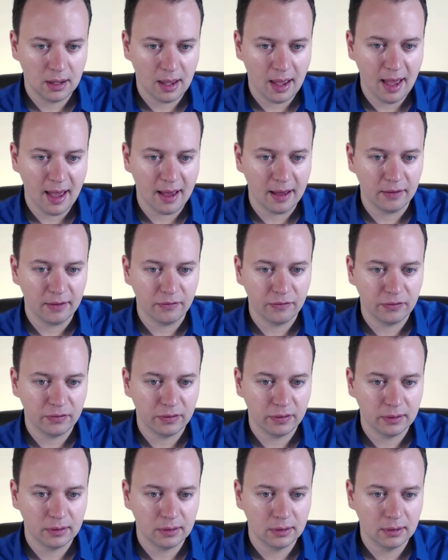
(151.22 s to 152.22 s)
f
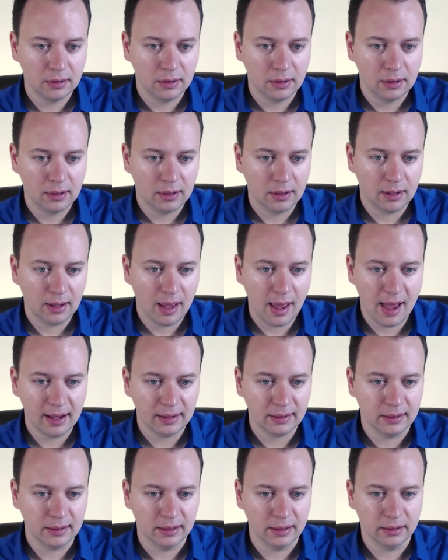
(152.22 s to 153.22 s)

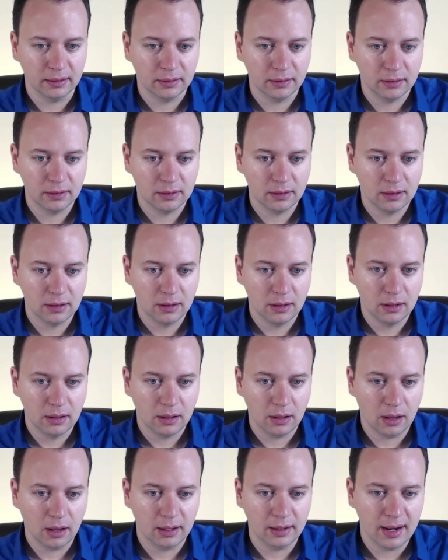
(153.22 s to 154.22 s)
acting
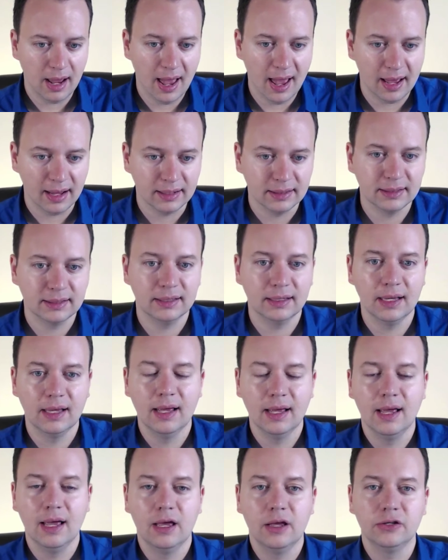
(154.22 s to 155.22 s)
on x.
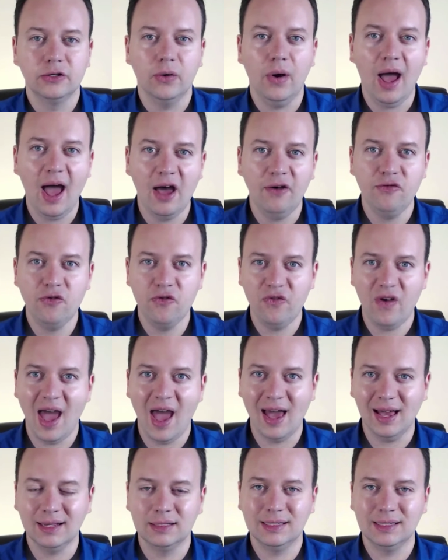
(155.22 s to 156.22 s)
So f of
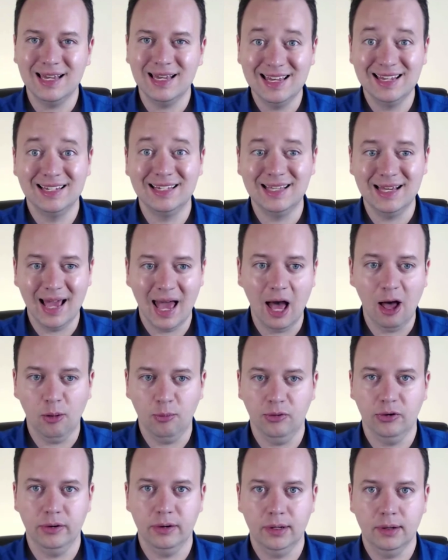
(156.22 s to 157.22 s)
x is the
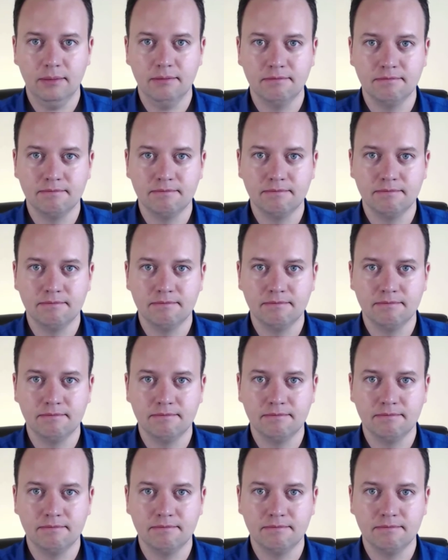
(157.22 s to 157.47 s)
output.